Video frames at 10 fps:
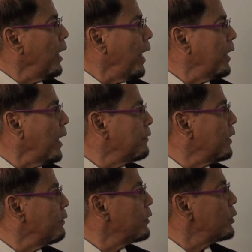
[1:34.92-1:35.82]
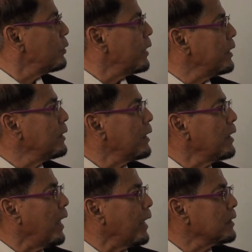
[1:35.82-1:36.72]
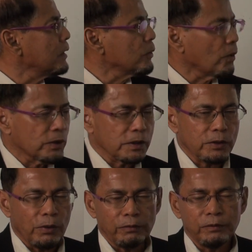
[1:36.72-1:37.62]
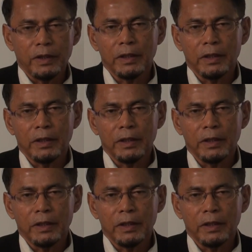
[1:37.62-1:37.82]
And I've given you the internal and external sources of